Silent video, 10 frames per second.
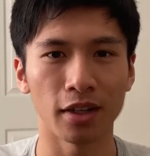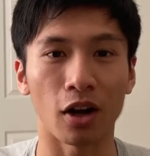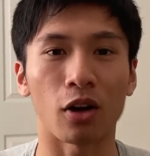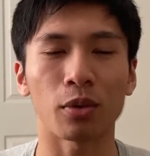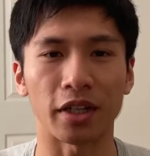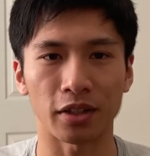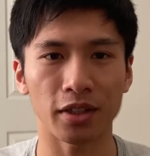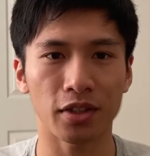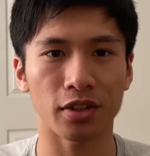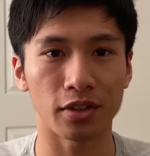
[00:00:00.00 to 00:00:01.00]
All right,
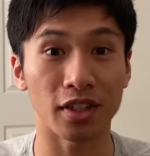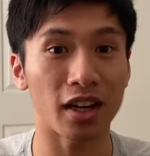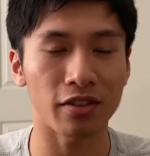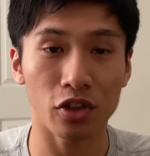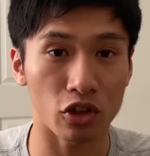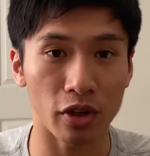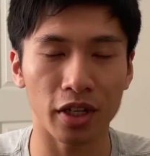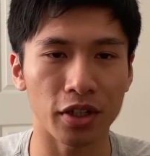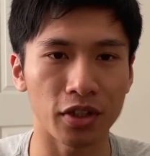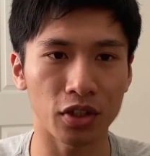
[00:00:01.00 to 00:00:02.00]
let's dive straight
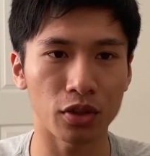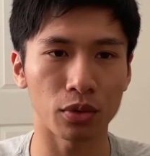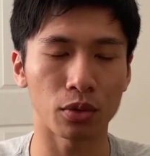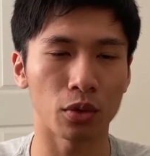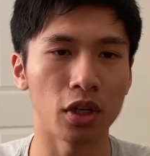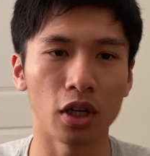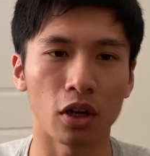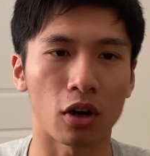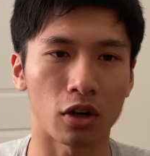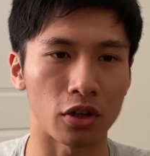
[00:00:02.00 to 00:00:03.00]
into
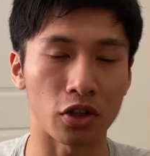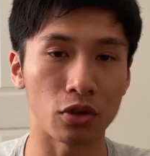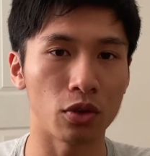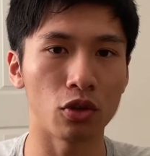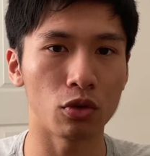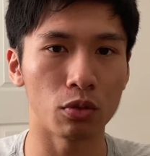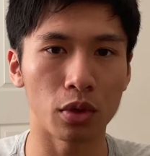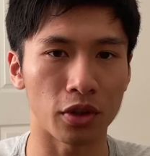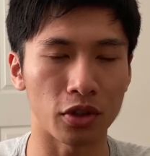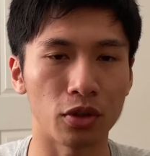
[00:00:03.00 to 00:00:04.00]
our
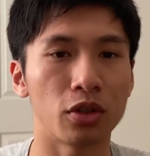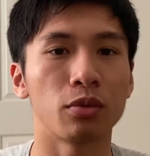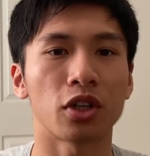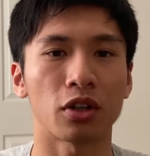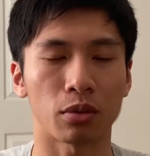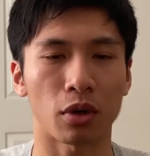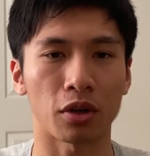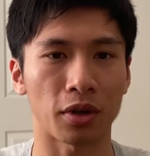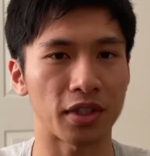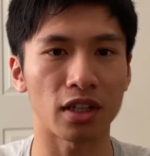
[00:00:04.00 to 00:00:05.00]
YouTube, the YouTube channel
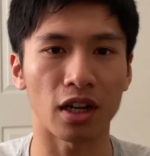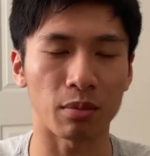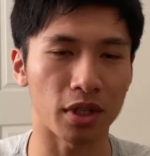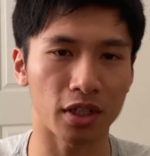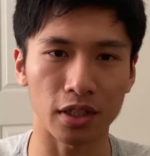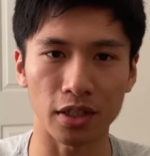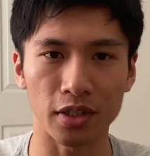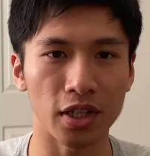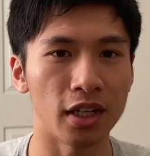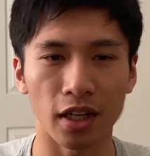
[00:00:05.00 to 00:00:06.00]
progress today,
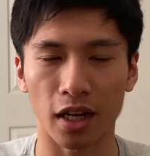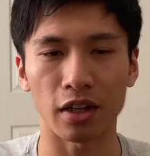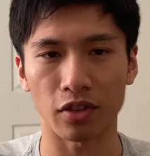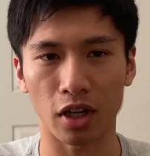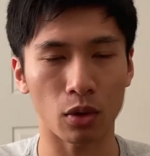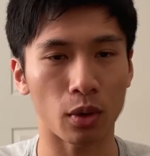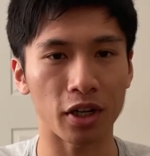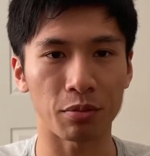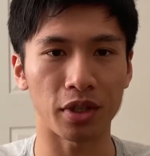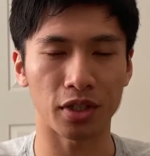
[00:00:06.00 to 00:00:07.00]
because I've got quite
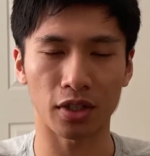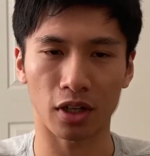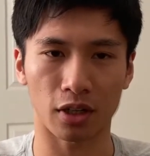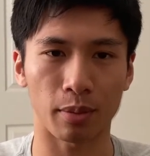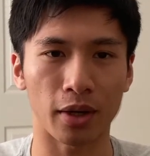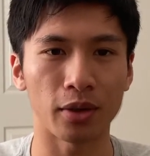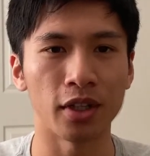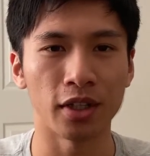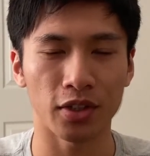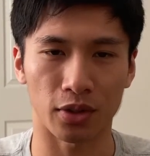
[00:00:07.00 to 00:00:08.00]
a bit to talk about.
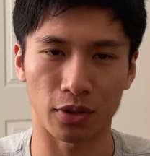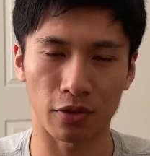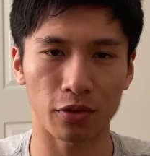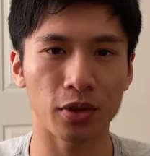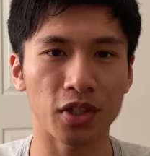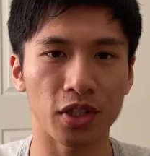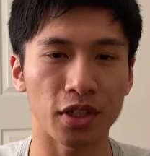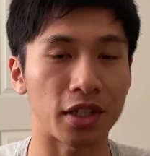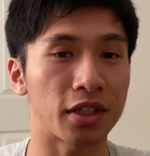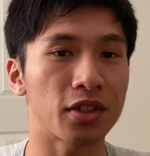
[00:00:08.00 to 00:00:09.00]
So the first
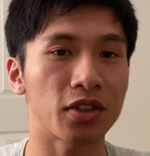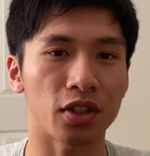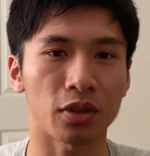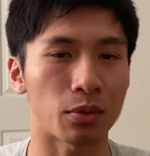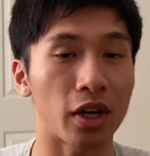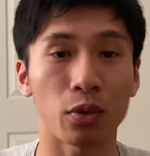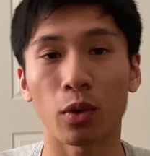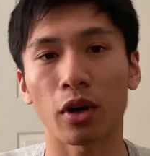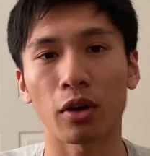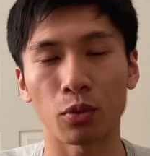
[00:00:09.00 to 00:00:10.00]
thing is, uh, right
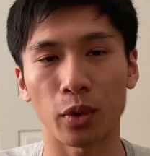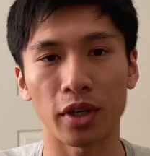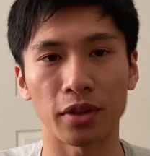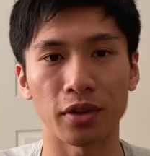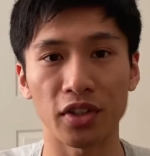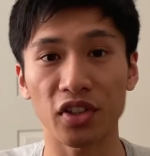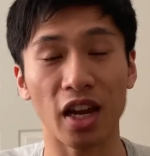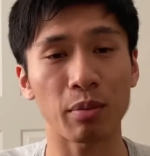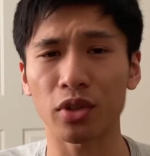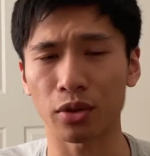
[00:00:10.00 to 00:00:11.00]
around when this
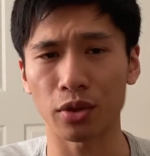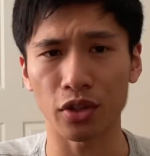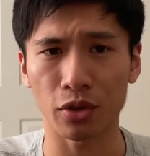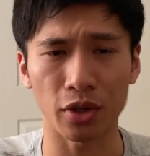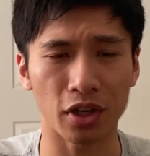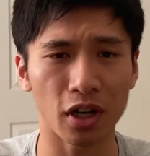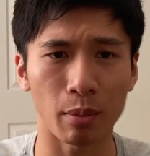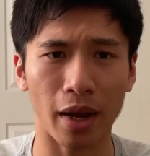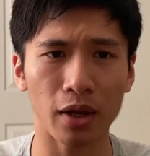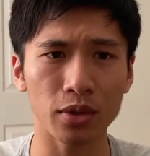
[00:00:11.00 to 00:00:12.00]
episode is going to
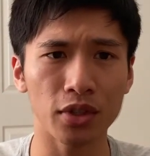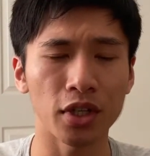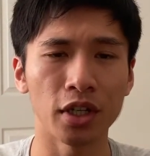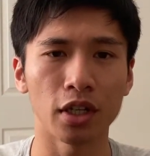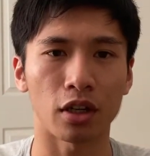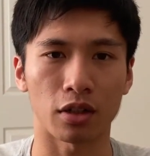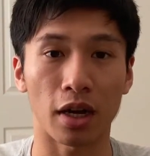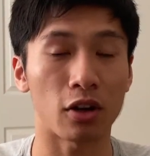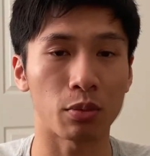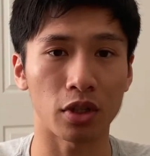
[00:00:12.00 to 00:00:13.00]
come out, uh,
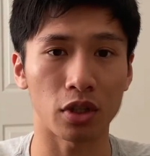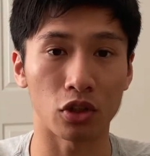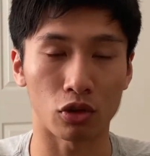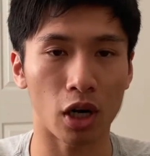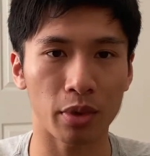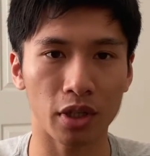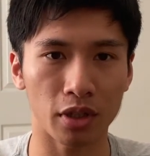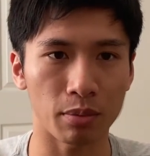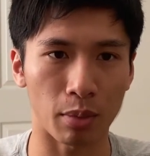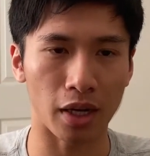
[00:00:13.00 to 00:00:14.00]
I'll be
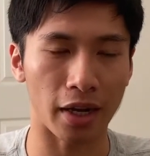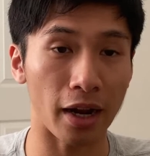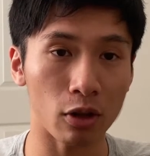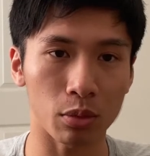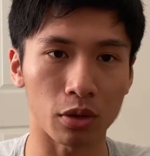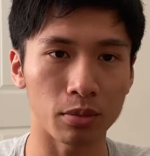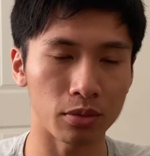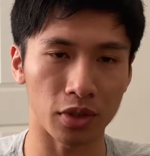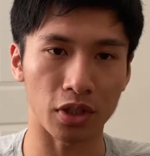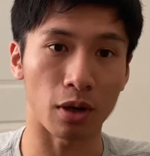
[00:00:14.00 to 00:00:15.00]
dropping my
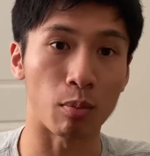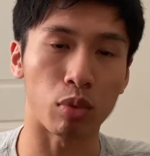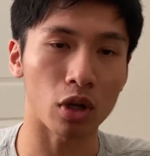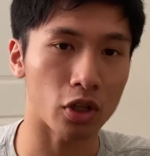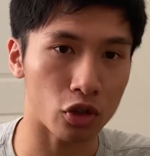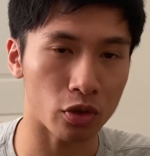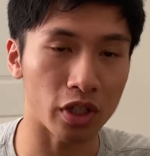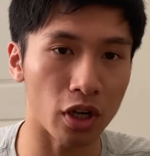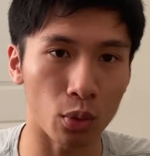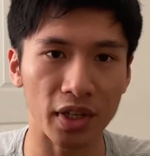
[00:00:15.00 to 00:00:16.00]
album, the Umbrella
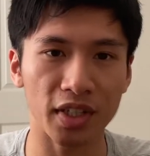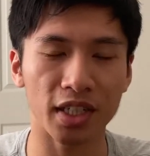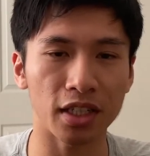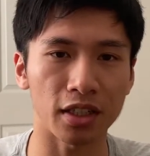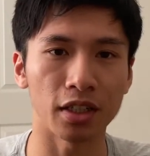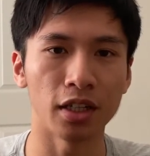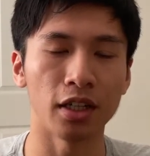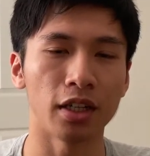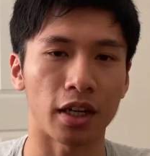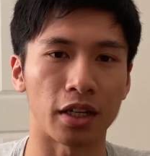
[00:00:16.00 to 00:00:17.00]
Tree OST,
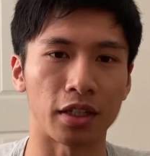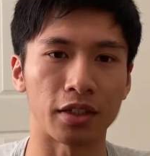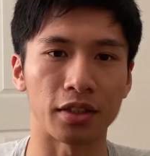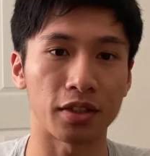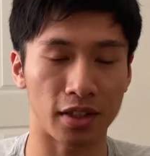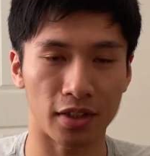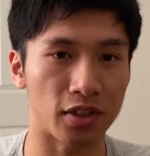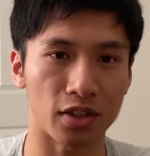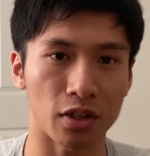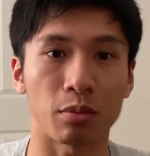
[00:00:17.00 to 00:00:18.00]
and this
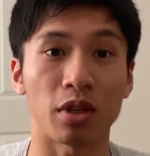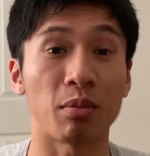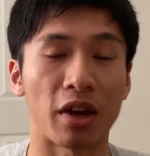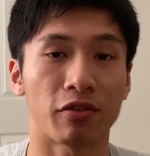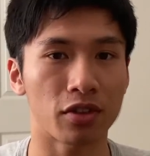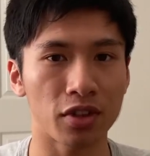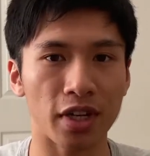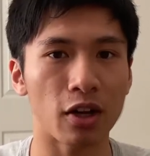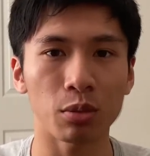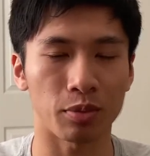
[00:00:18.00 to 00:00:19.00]
is going to be my first
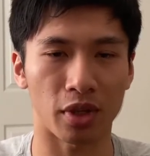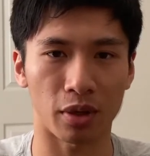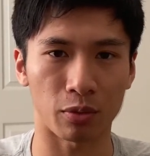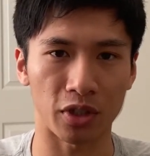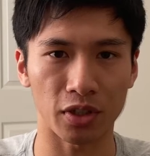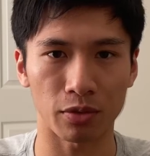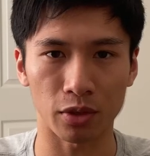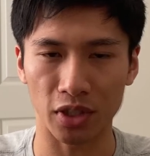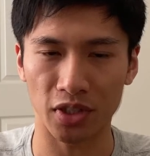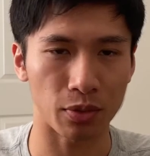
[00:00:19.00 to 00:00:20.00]
album that I'm re
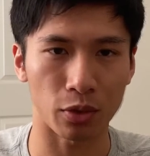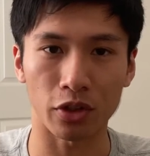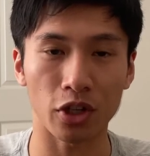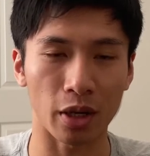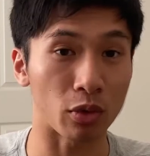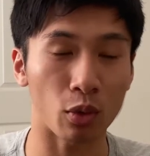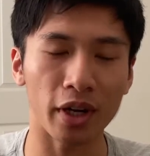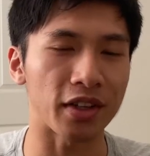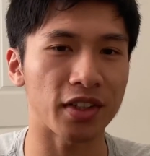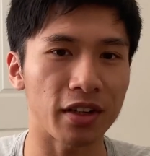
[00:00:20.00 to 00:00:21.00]
releasing, which I'm
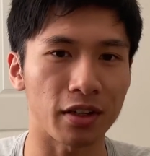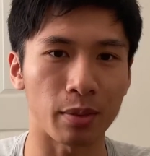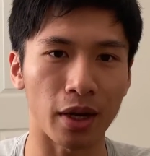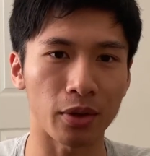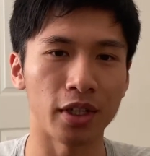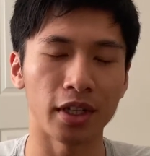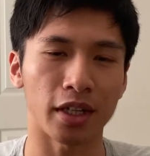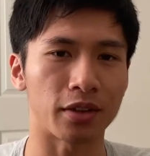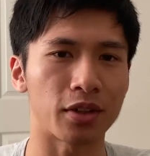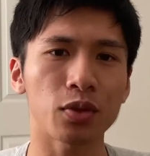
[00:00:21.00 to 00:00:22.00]
quite excited about.
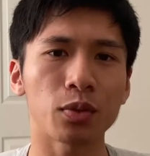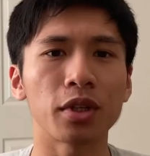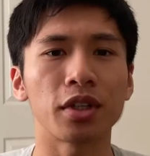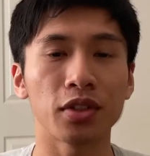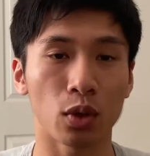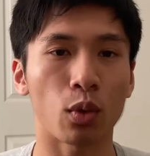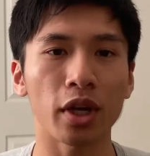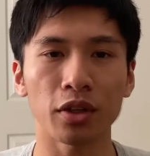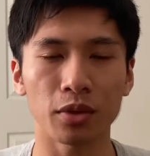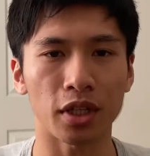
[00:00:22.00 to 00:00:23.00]
And this one is
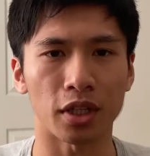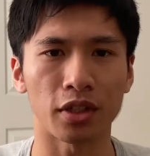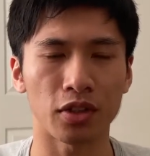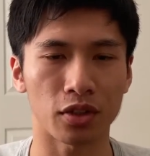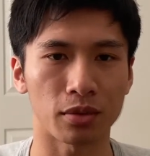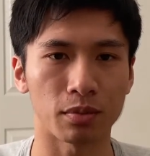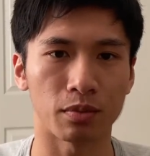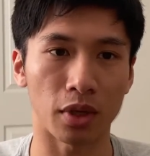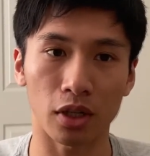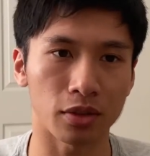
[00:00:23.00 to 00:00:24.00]
quite unique, so
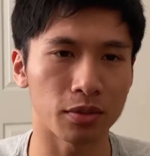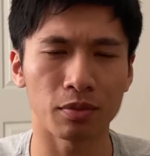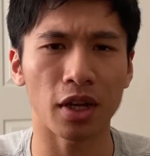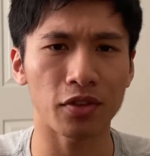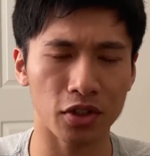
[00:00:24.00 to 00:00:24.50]
I'll have to